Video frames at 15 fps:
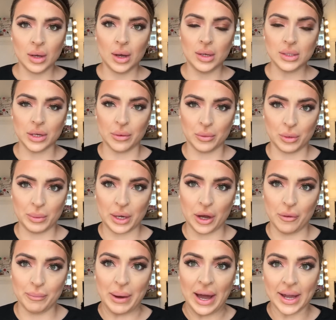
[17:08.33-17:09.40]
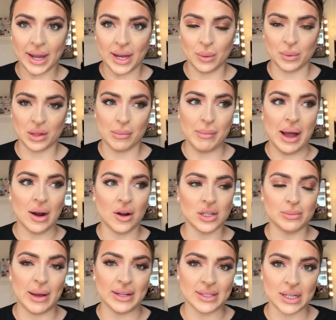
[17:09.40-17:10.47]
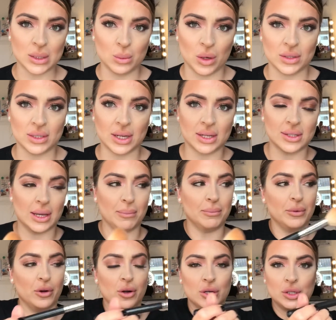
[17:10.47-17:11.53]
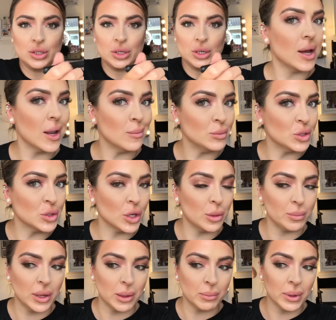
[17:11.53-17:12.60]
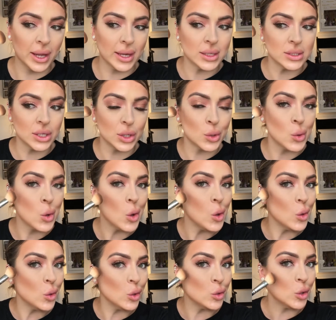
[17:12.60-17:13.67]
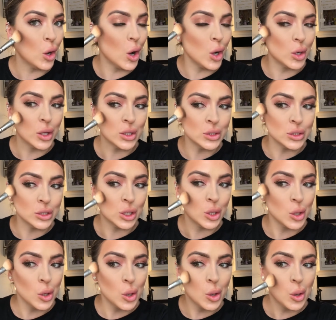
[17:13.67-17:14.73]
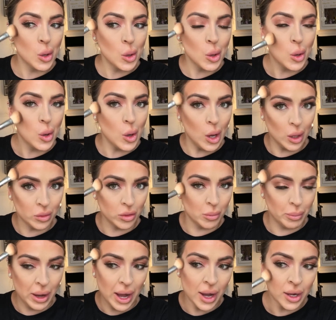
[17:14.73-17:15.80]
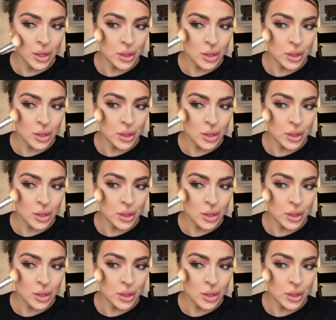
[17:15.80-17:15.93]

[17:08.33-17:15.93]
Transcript: So I'm going to be going back in with the MAC Cosmetics 168 brush, and I'm just going to be placing the darkest at the back.